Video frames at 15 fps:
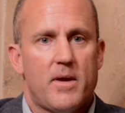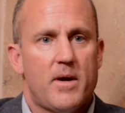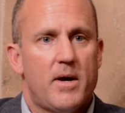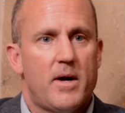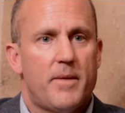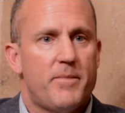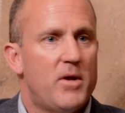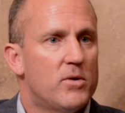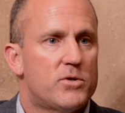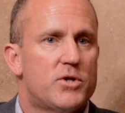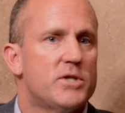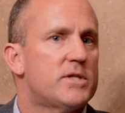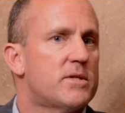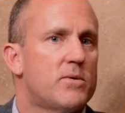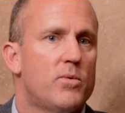
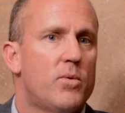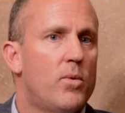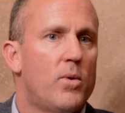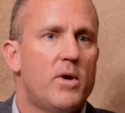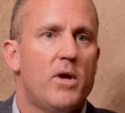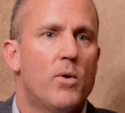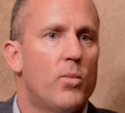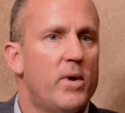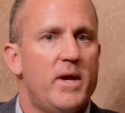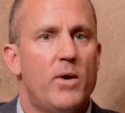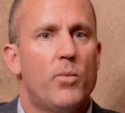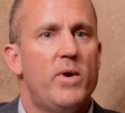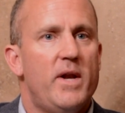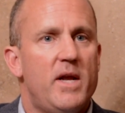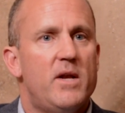
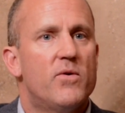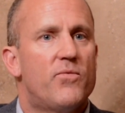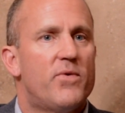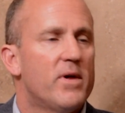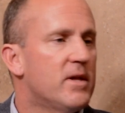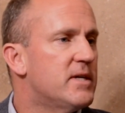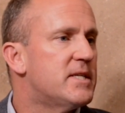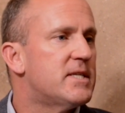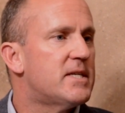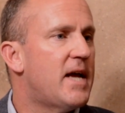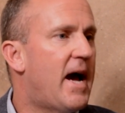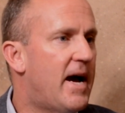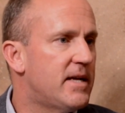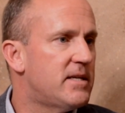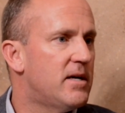we need to fill a
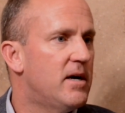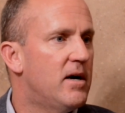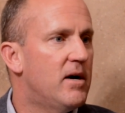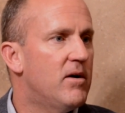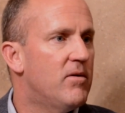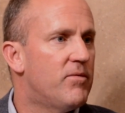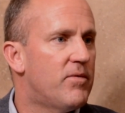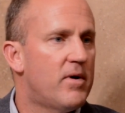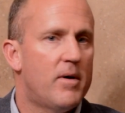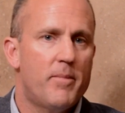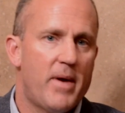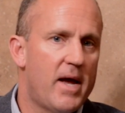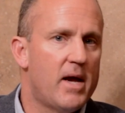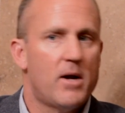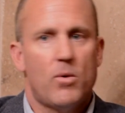stat of a
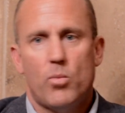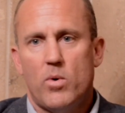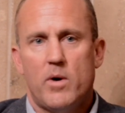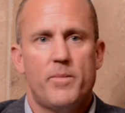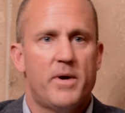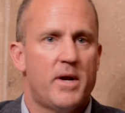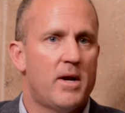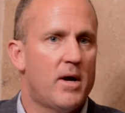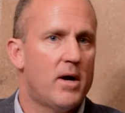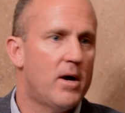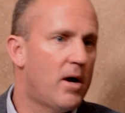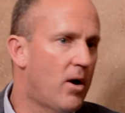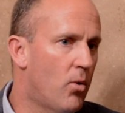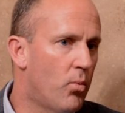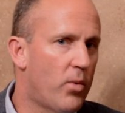man, a woman,
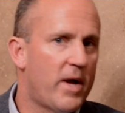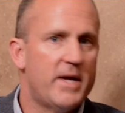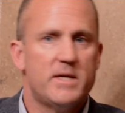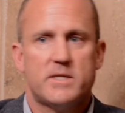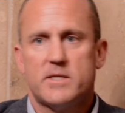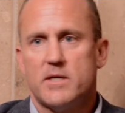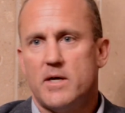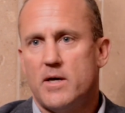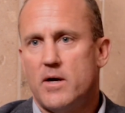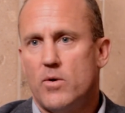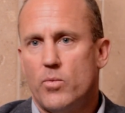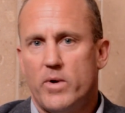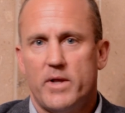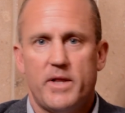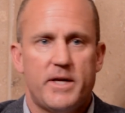a race, a
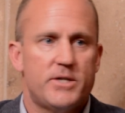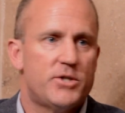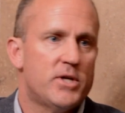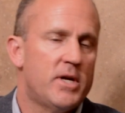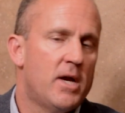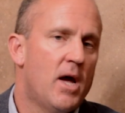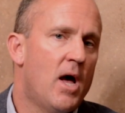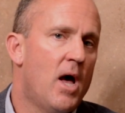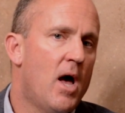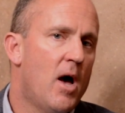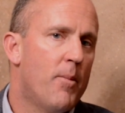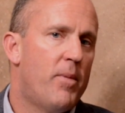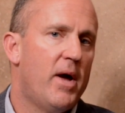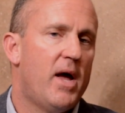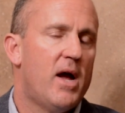religion.
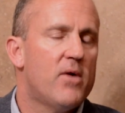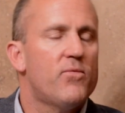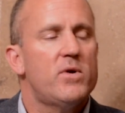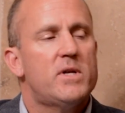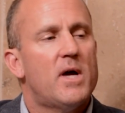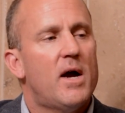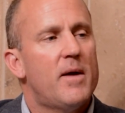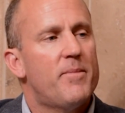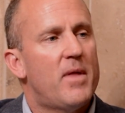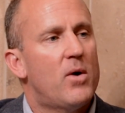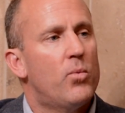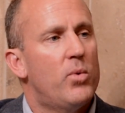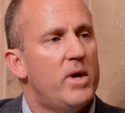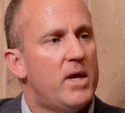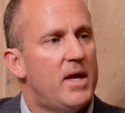But every time that
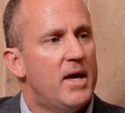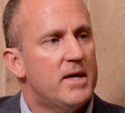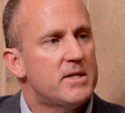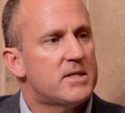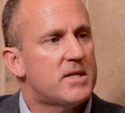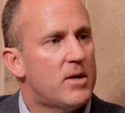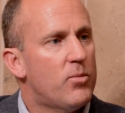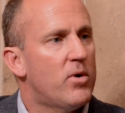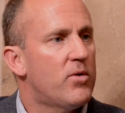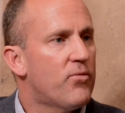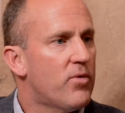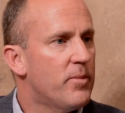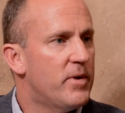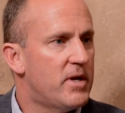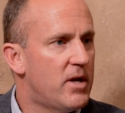we get someone
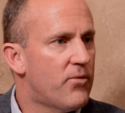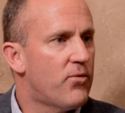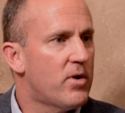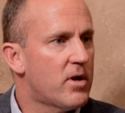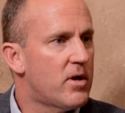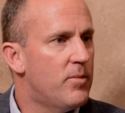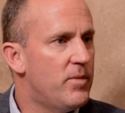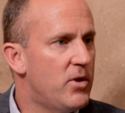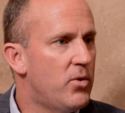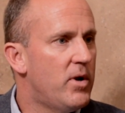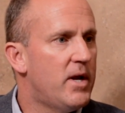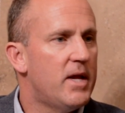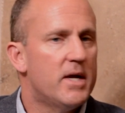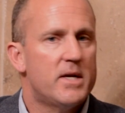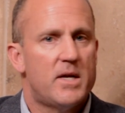from a different
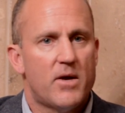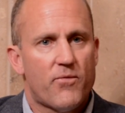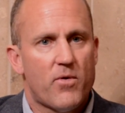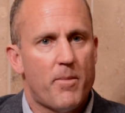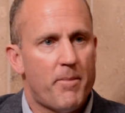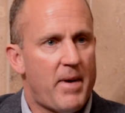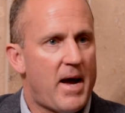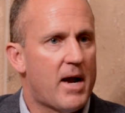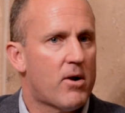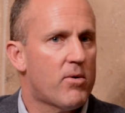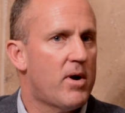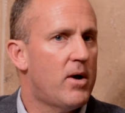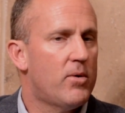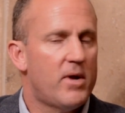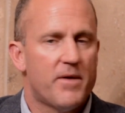community, a different
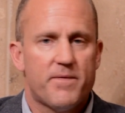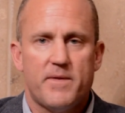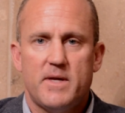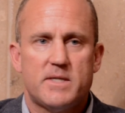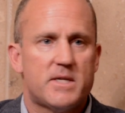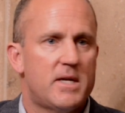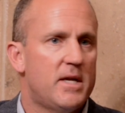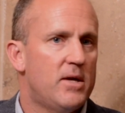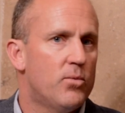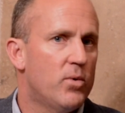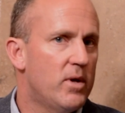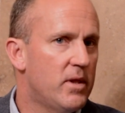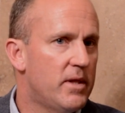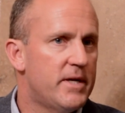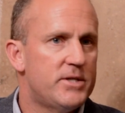background, ethnicity,
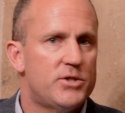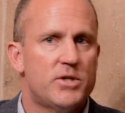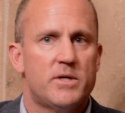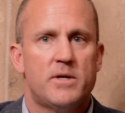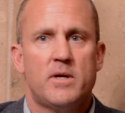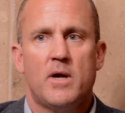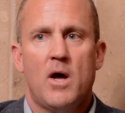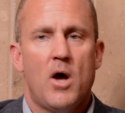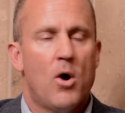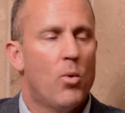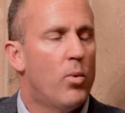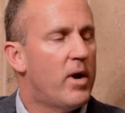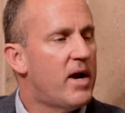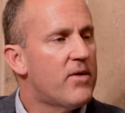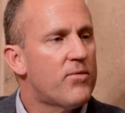religion,
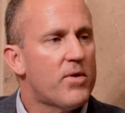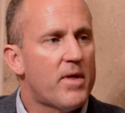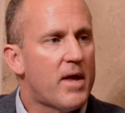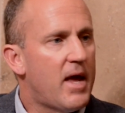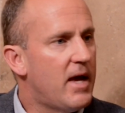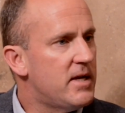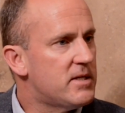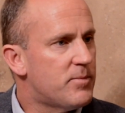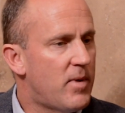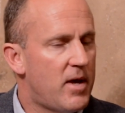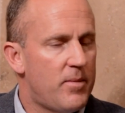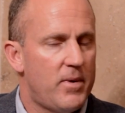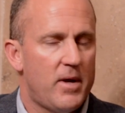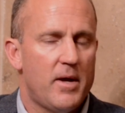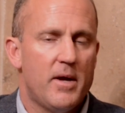whatever the case
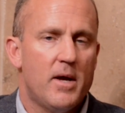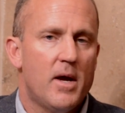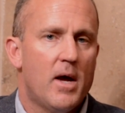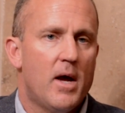may be,